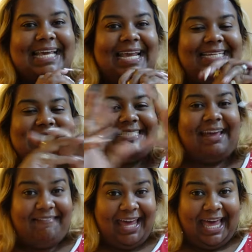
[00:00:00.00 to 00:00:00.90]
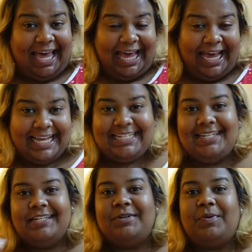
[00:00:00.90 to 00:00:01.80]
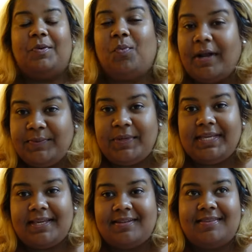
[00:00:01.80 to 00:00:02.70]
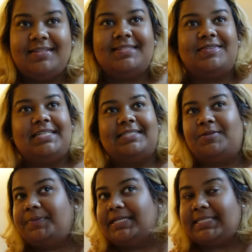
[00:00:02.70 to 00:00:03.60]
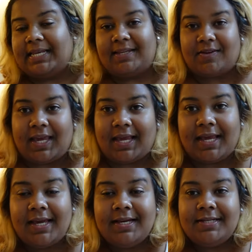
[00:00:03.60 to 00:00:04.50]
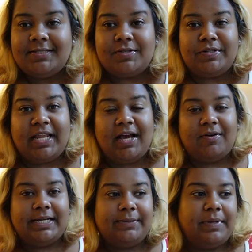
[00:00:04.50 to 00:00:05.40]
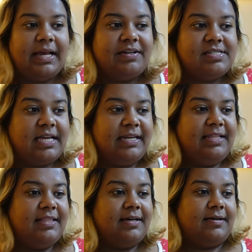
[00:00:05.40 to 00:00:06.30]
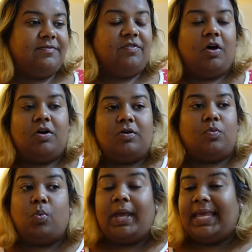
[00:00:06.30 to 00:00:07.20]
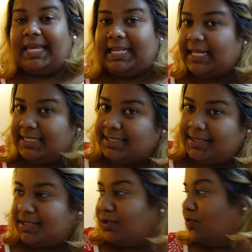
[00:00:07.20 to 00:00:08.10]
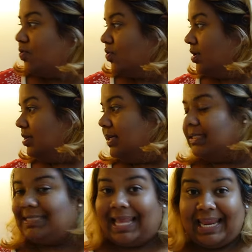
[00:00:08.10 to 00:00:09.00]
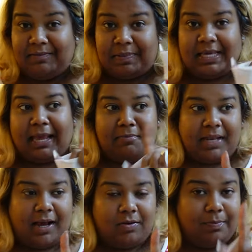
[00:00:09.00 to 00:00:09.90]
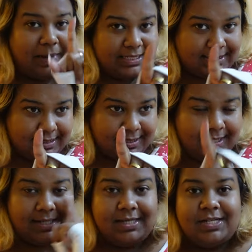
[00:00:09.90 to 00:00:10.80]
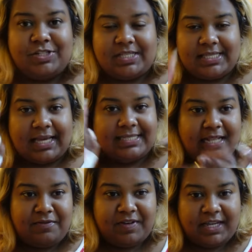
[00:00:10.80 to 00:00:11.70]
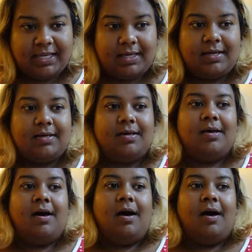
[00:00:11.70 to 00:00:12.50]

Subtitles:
Day 7! We're 1 week into this already, super exciting. Okay, so now we are starting the vlog way later than usual. It's 8 p.m. now, but Jessica Sullivan are here.